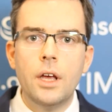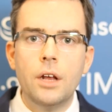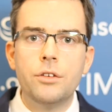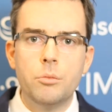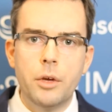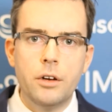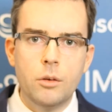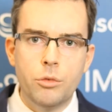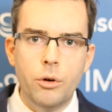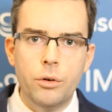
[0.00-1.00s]

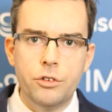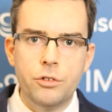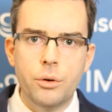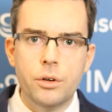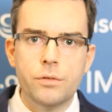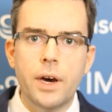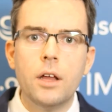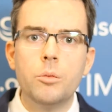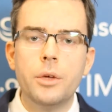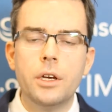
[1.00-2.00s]
intermittent approach toward
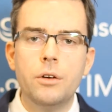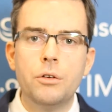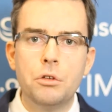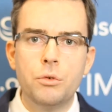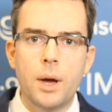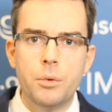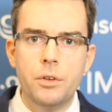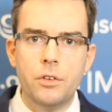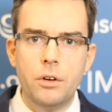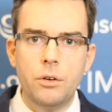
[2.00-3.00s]
developing nuclear
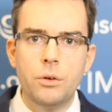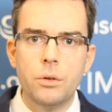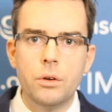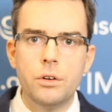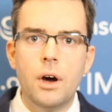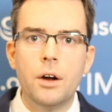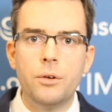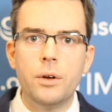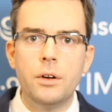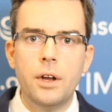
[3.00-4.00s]
weapons and a nuclear
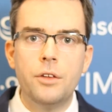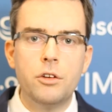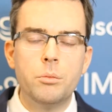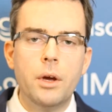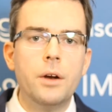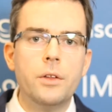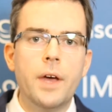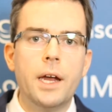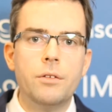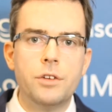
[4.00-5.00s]
doctrine as compared to
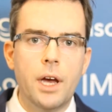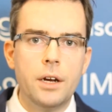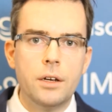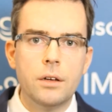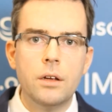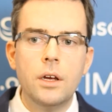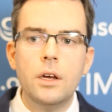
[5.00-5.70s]
that of China.